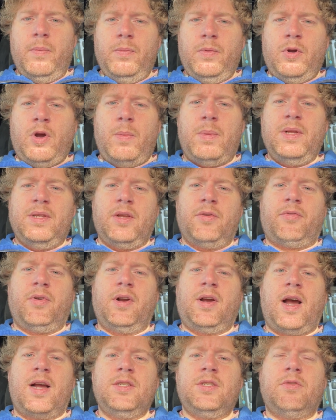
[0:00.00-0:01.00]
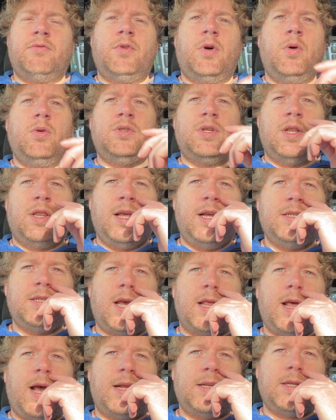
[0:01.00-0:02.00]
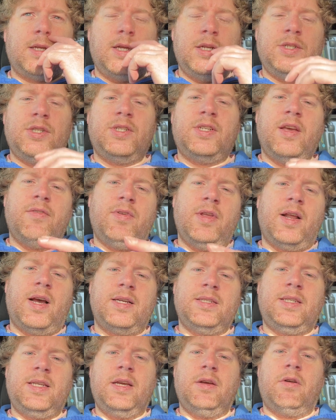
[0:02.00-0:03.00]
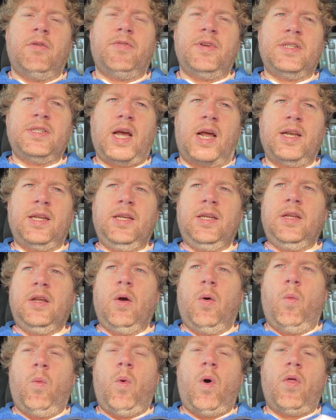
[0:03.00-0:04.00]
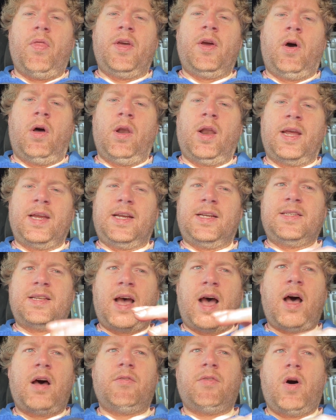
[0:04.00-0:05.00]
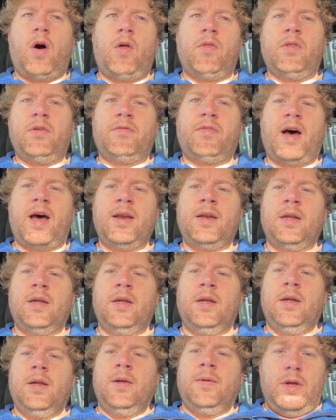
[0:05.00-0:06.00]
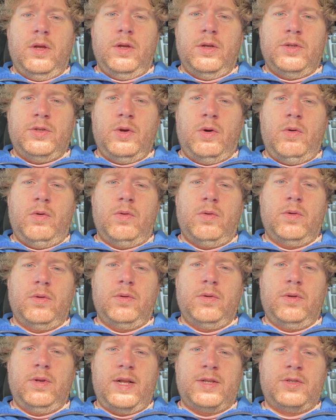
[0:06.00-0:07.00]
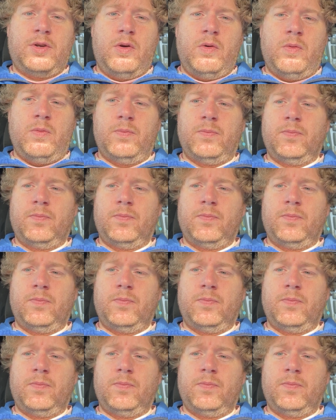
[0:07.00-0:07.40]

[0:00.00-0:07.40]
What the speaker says: a couple of different kinds of roads and things like that, and just give you an idea of exactly what they are like to have on the van. So let's go.